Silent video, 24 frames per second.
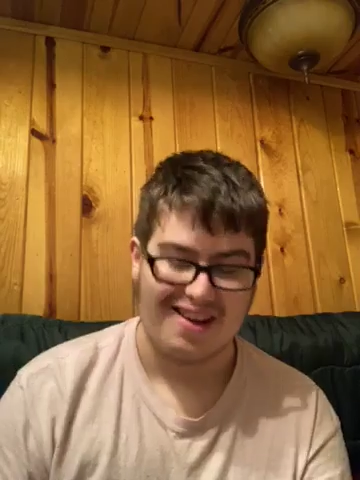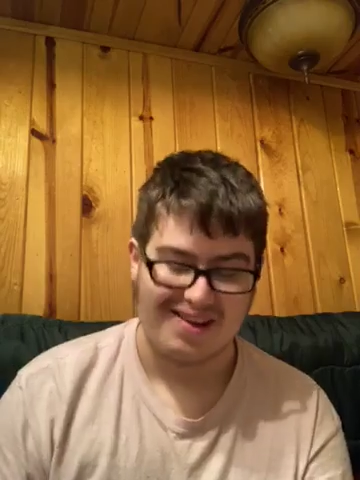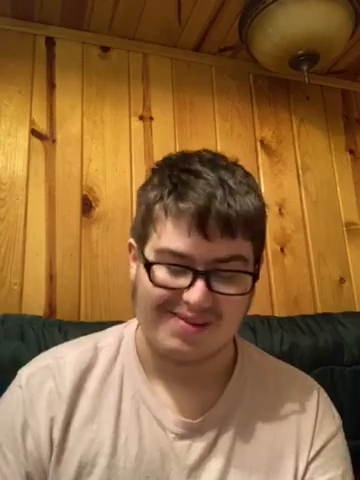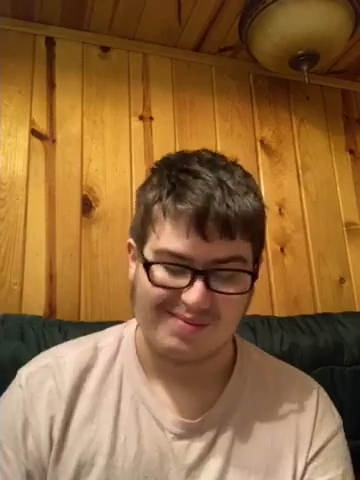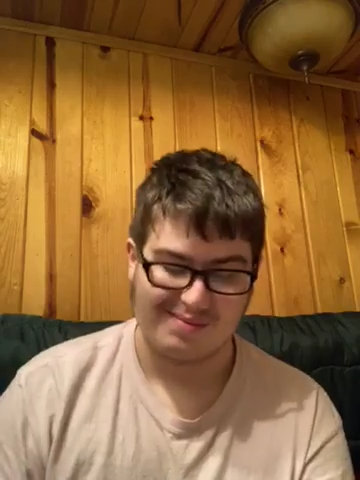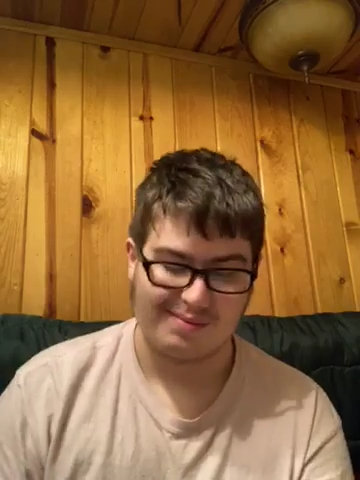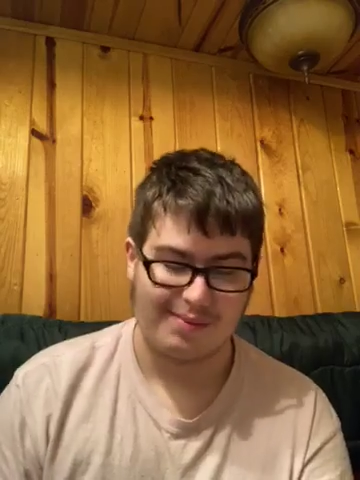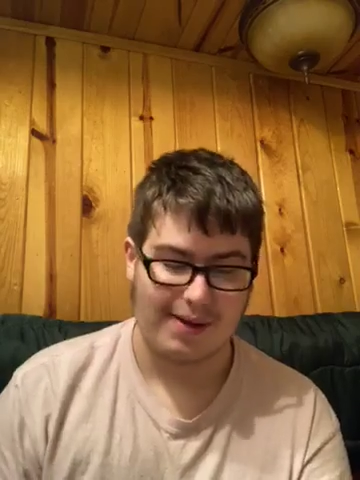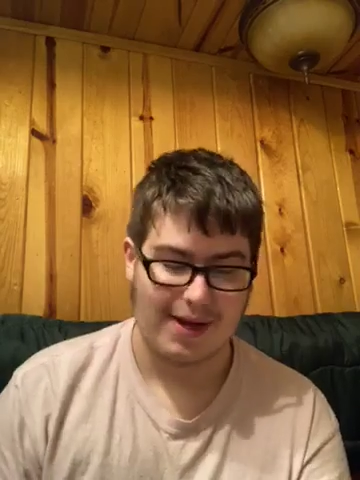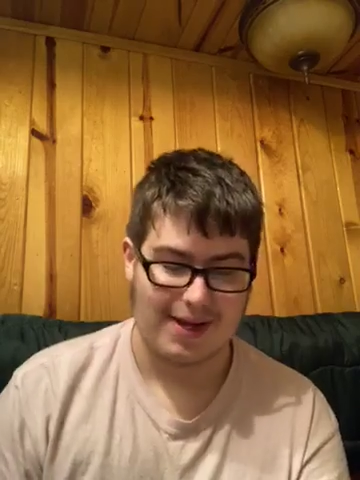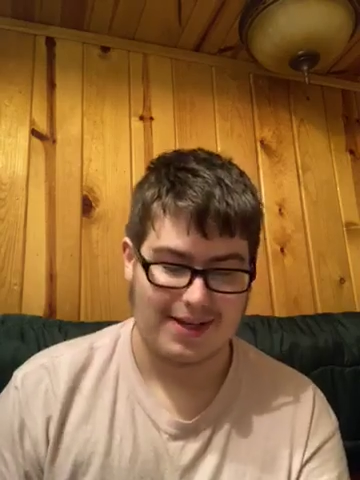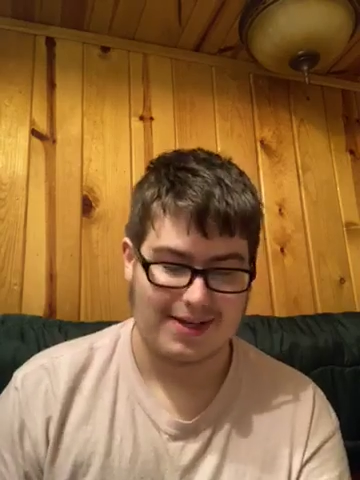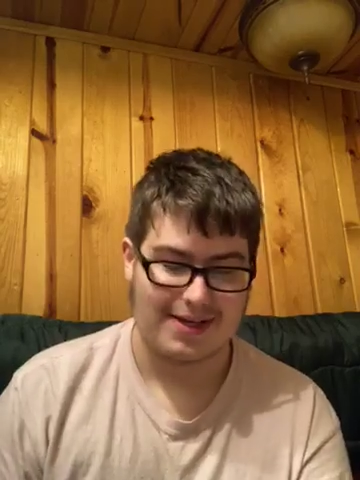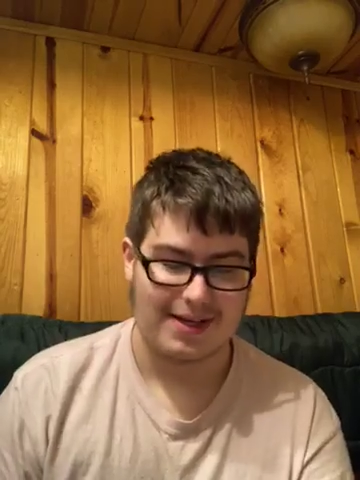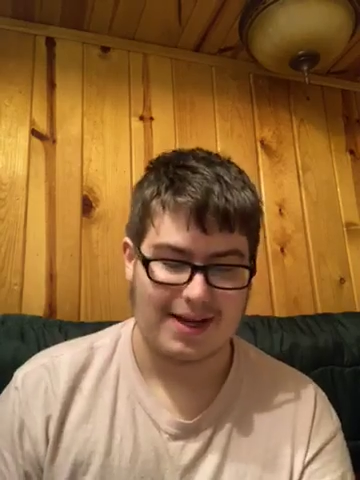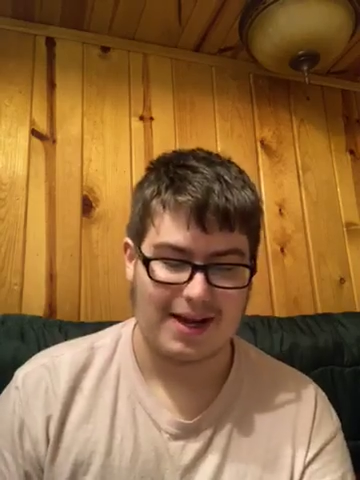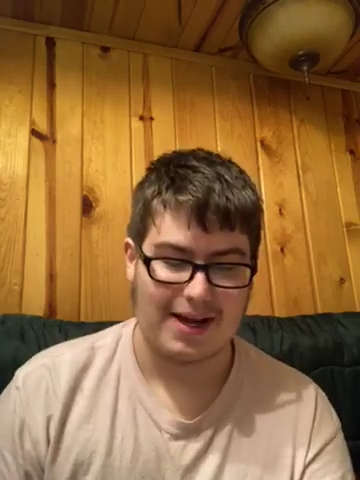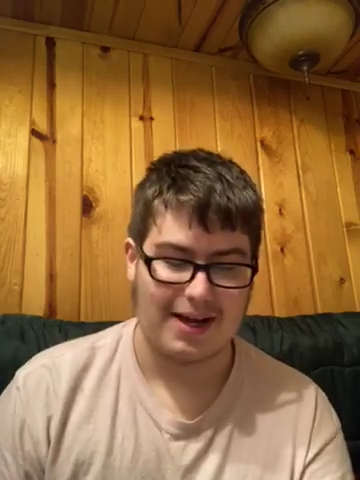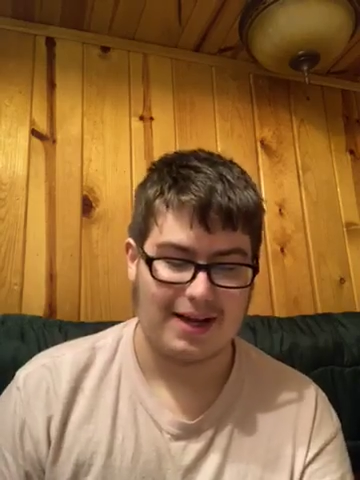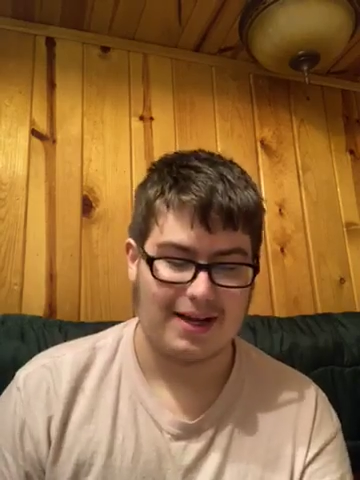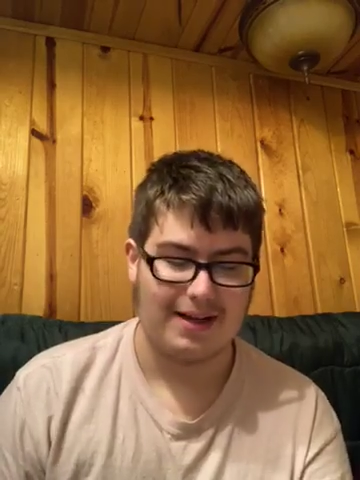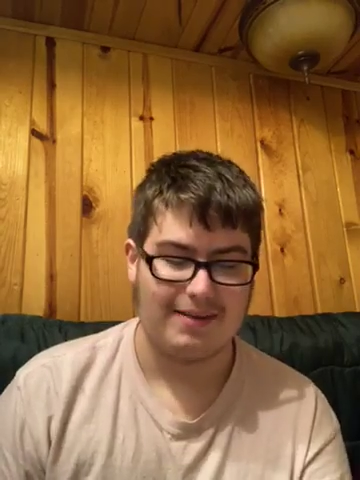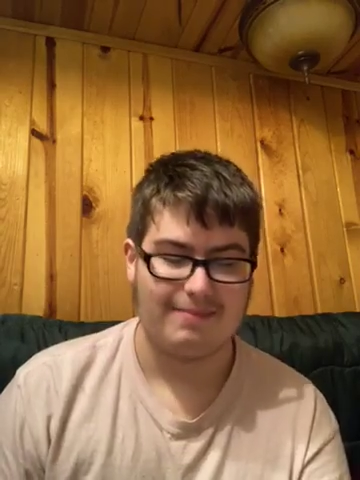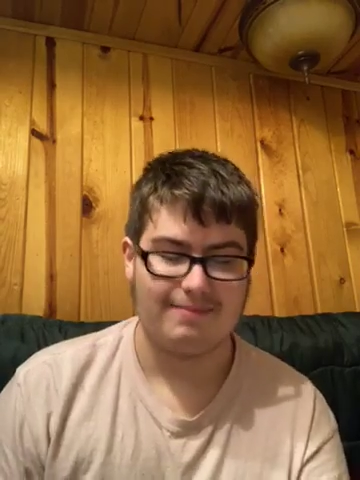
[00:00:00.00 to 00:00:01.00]
but
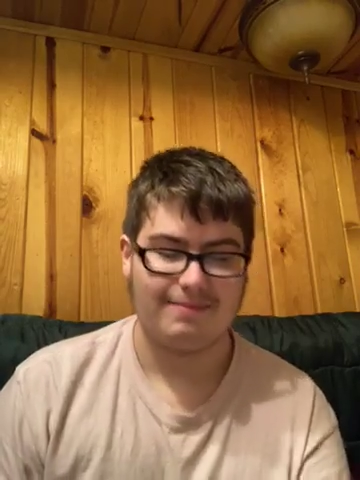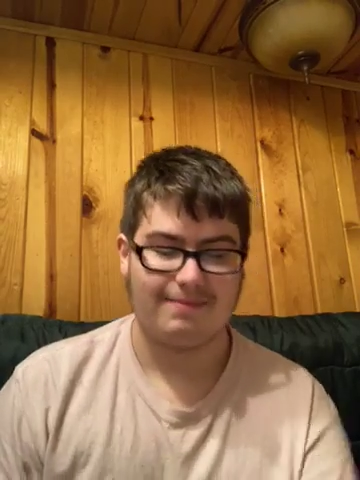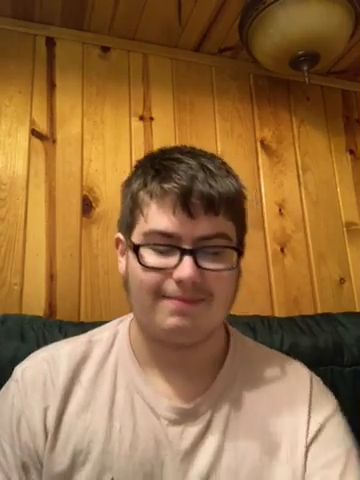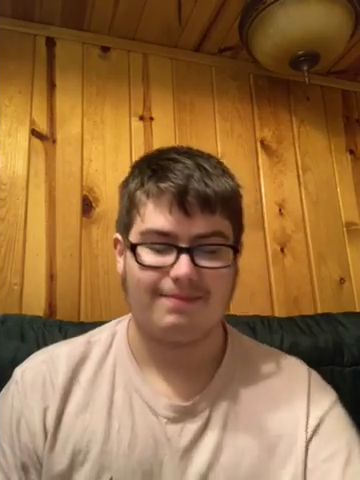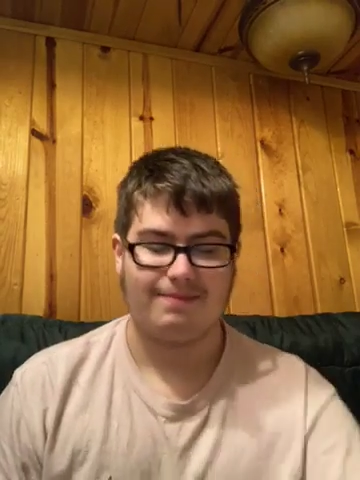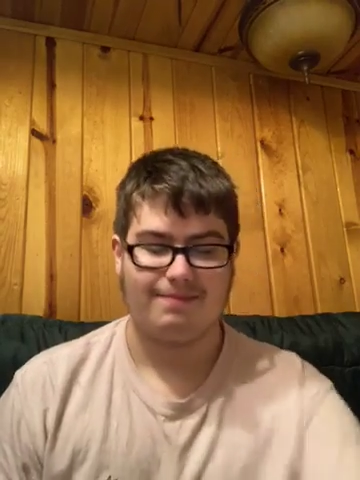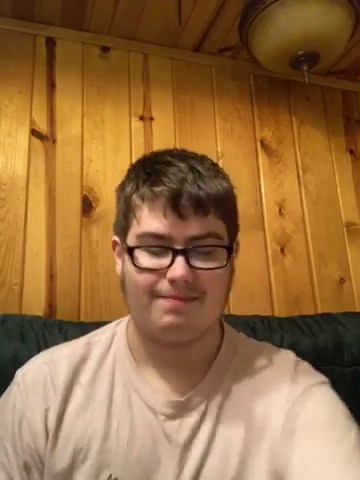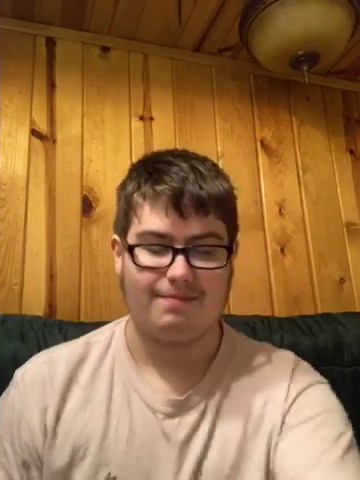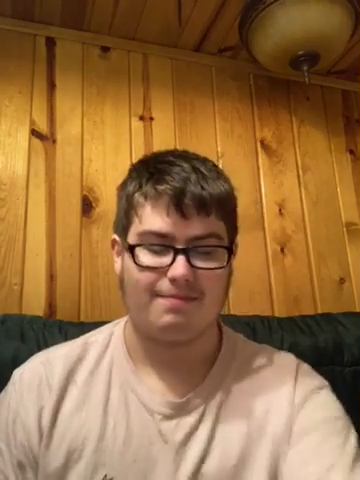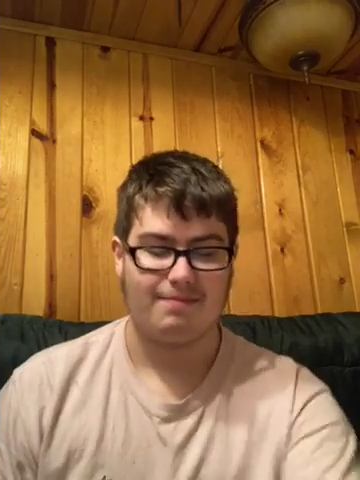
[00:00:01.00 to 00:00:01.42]
um,